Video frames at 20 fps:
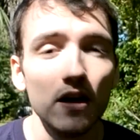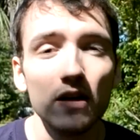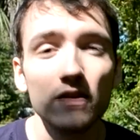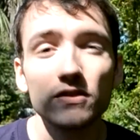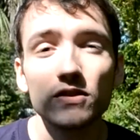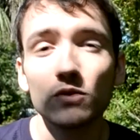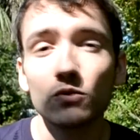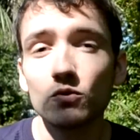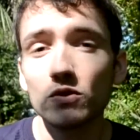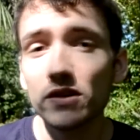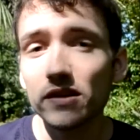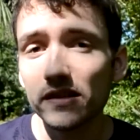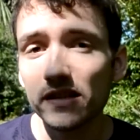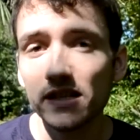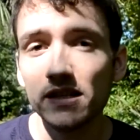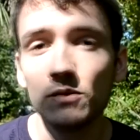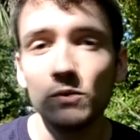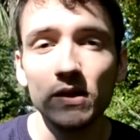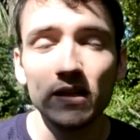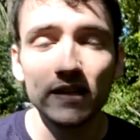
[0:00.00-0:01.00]
So
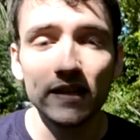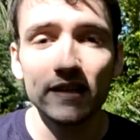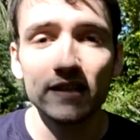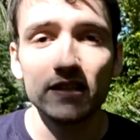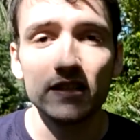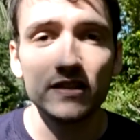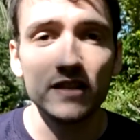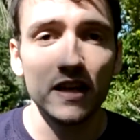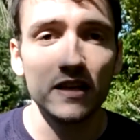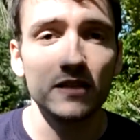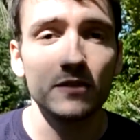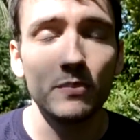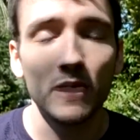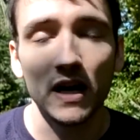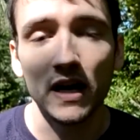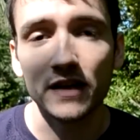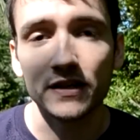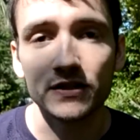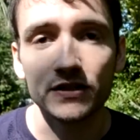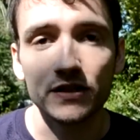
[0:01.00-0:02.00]
really, we'd like to change
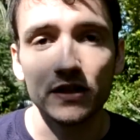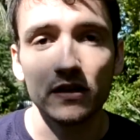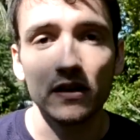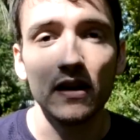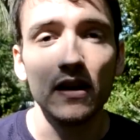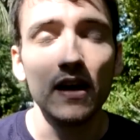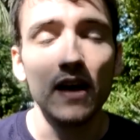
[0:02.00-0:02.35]
posture.